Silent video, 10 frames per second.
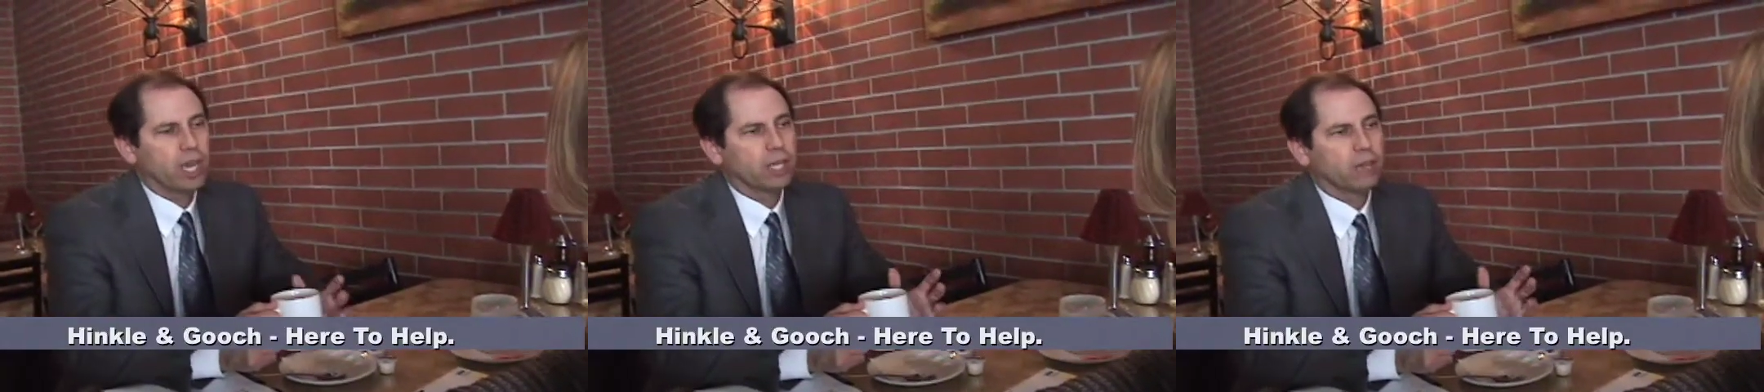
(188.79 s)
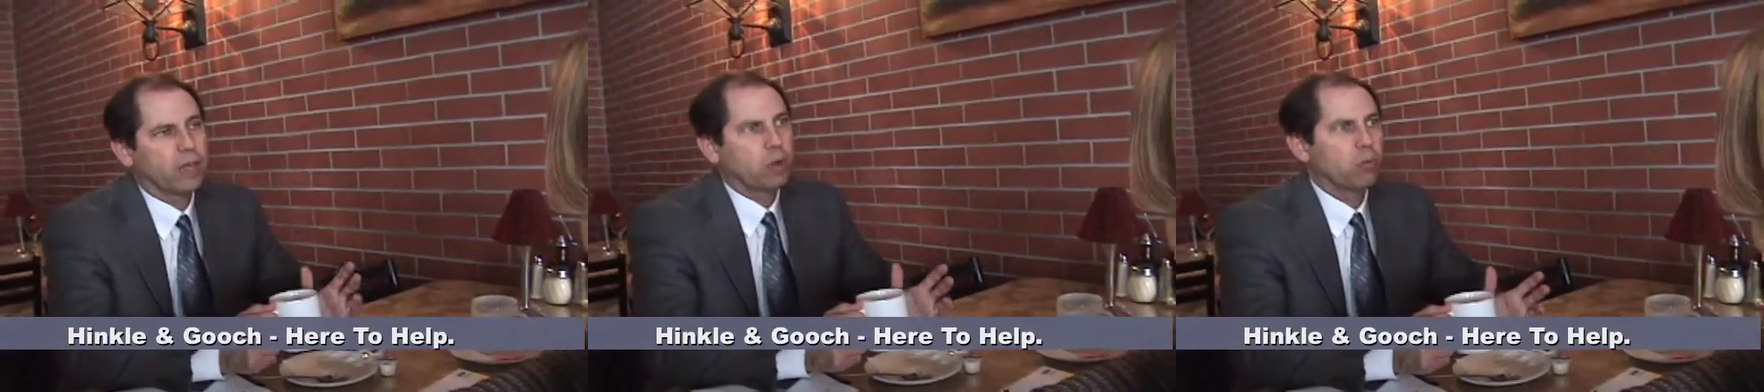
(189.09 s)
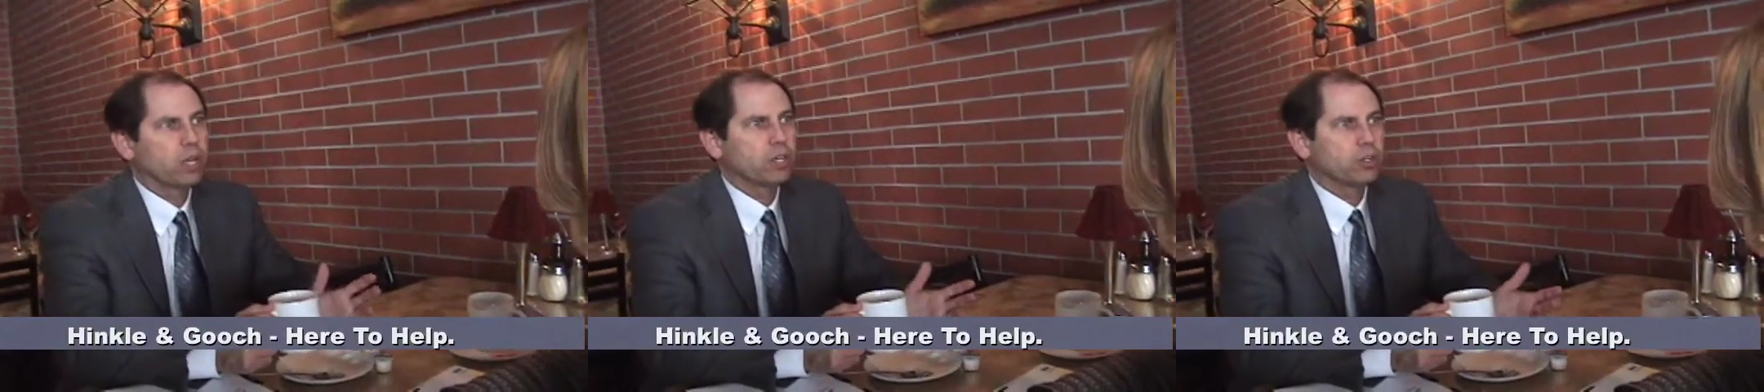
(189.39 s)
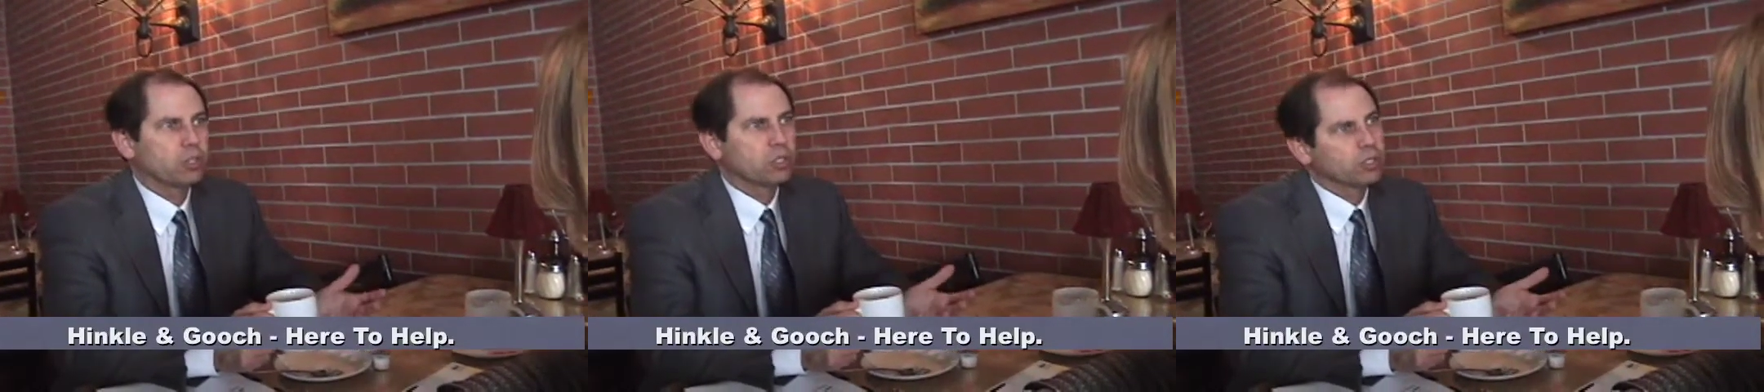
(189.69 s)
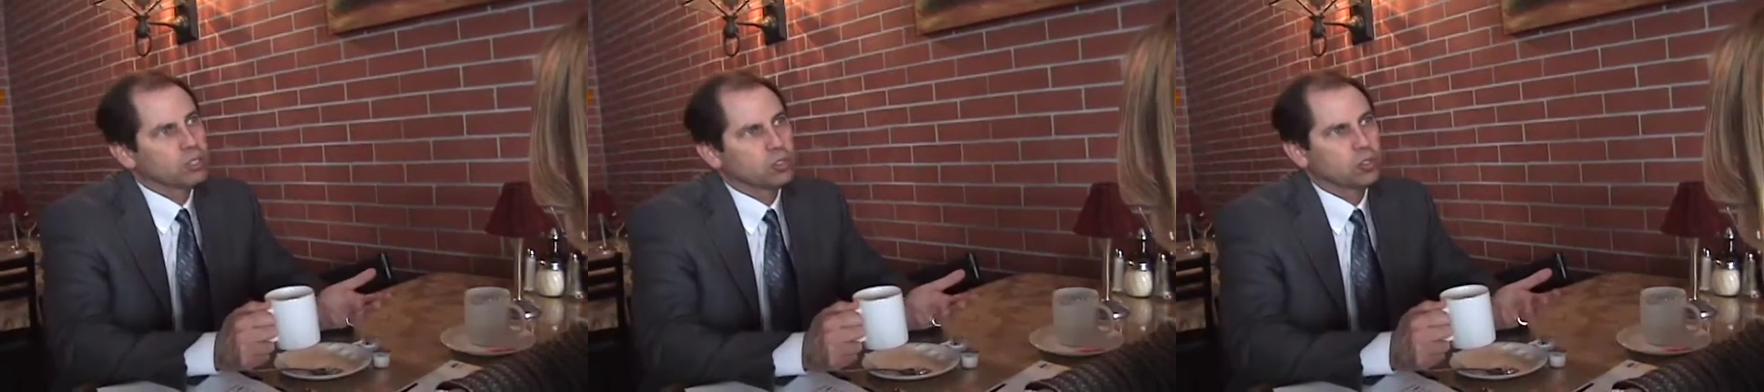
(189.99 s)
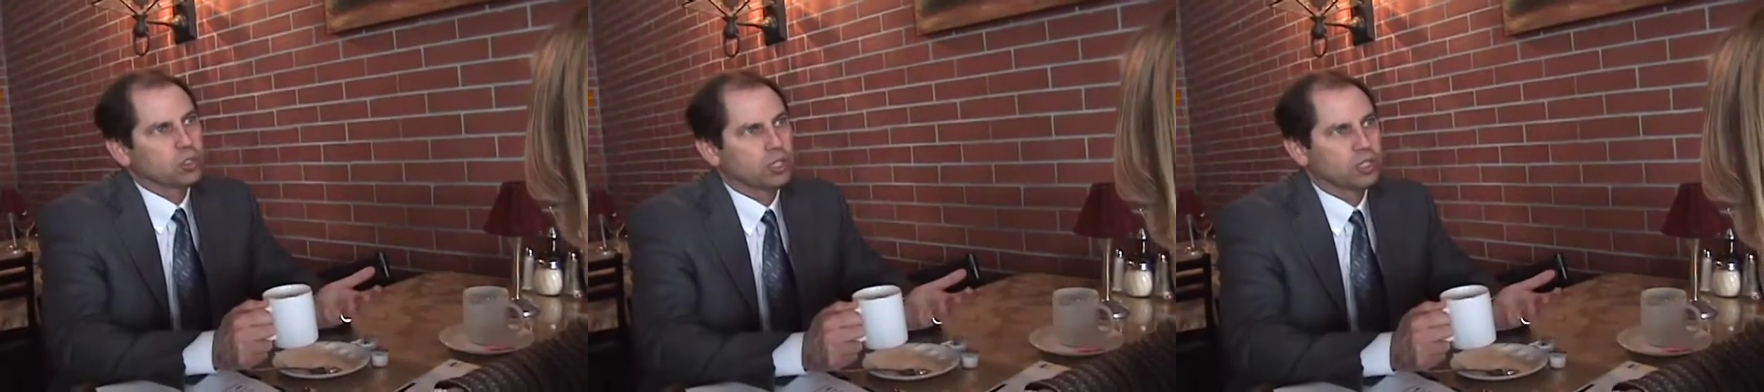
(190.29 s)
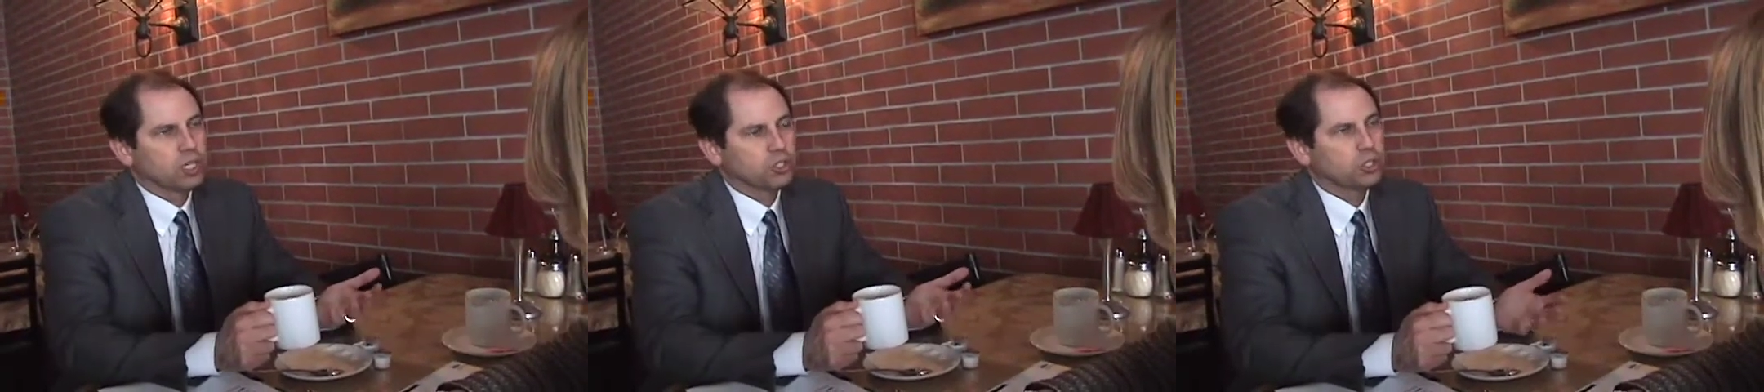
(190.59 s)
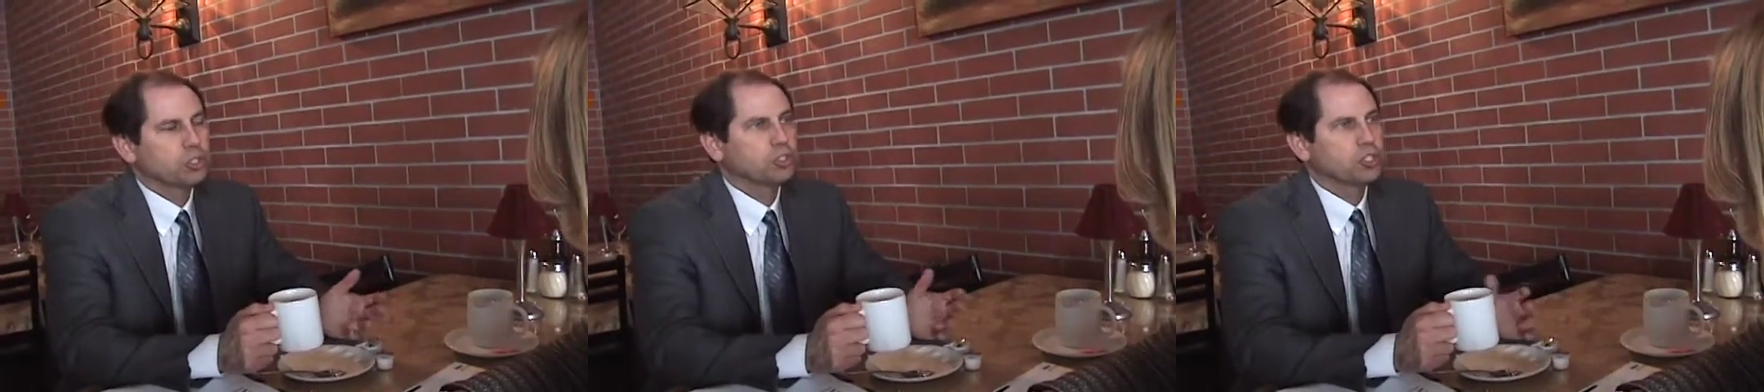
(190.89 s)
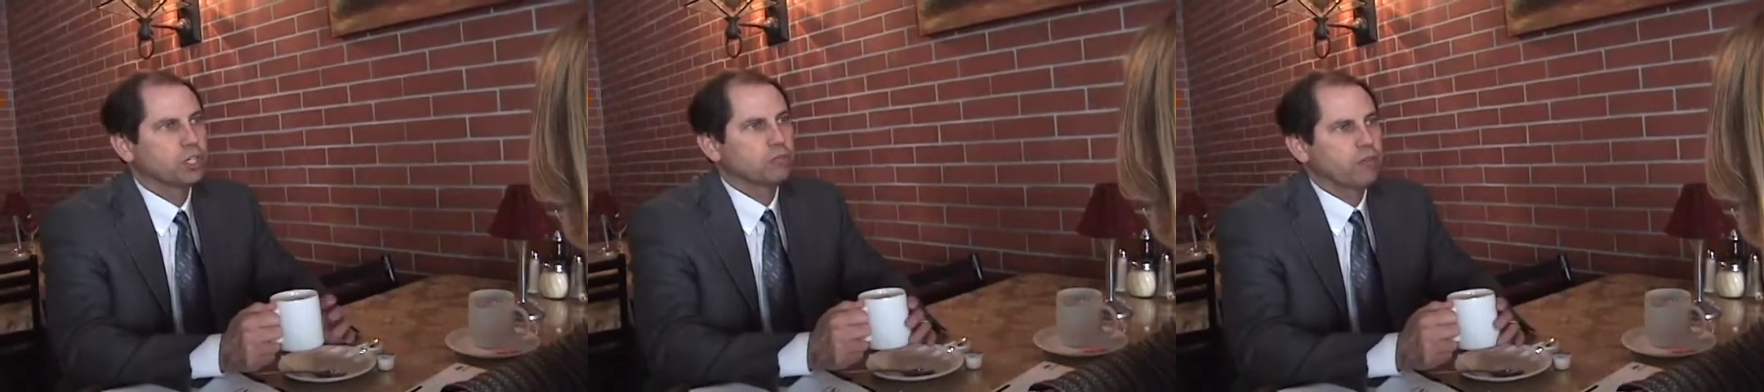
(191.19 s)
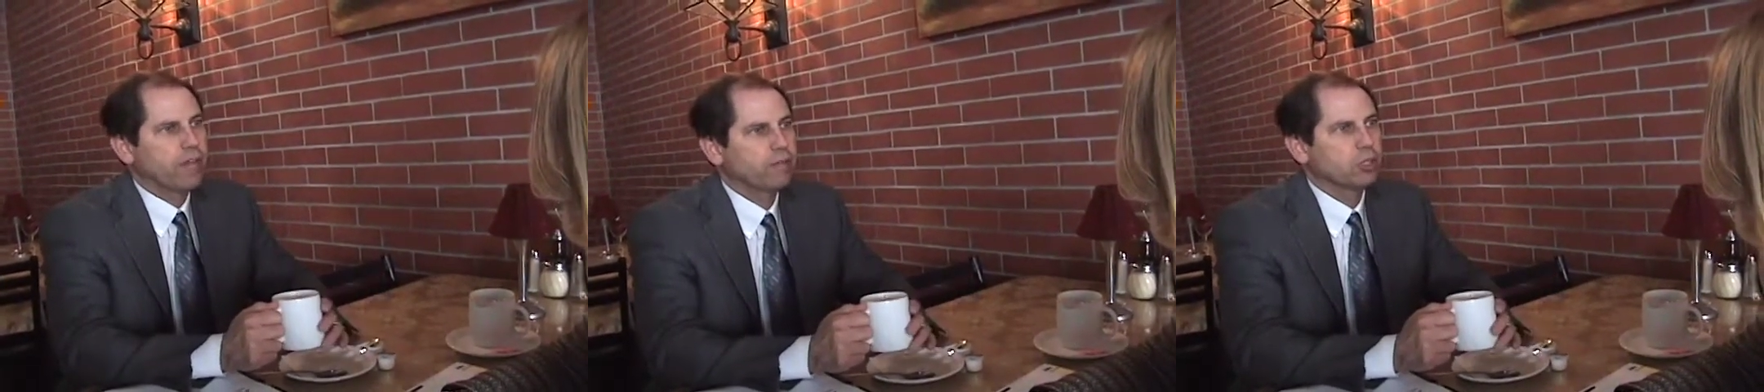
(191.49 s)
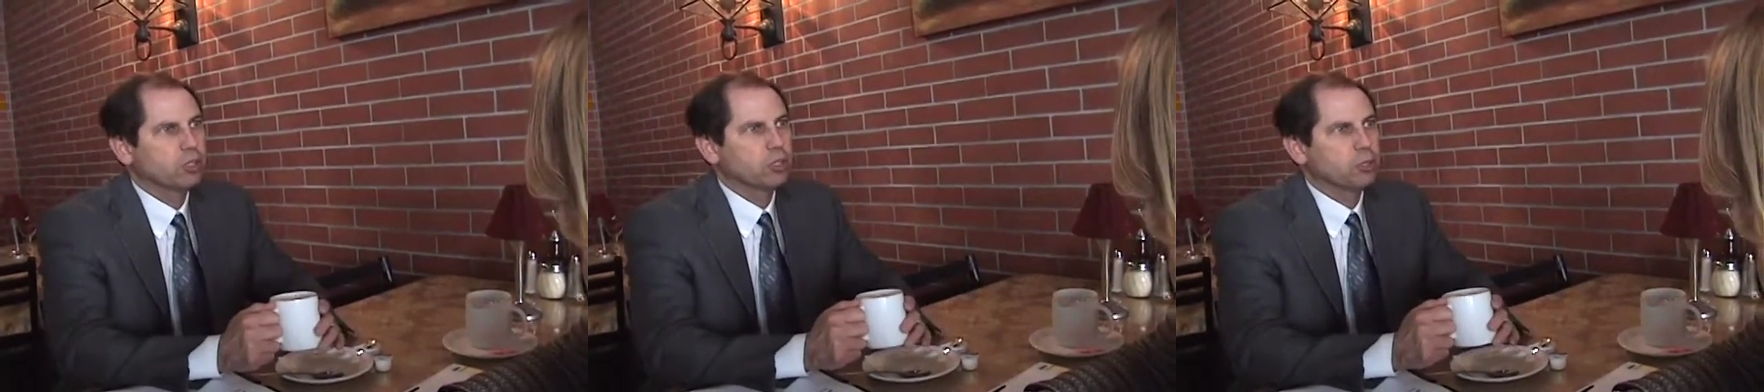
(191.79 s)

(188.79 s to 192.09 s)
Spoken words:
and that way you can assure yourself of having